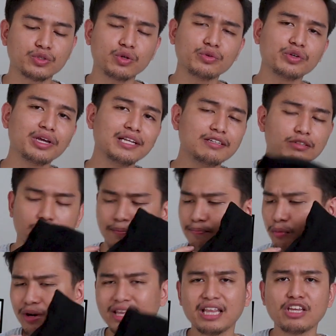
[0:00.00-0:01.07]
so you can
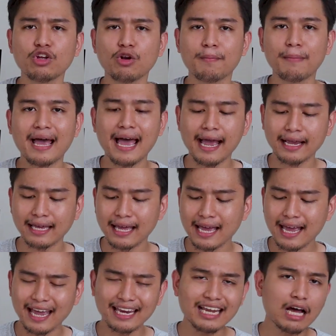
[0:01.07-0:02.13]
put it in your bag
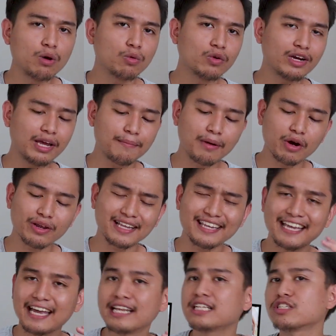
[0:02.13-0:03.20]
and not worry about it
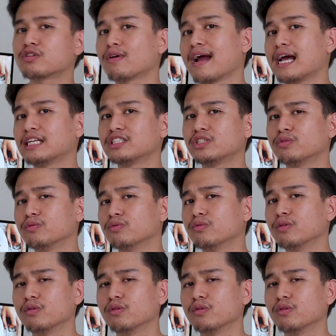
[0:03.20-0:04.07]
getting scratched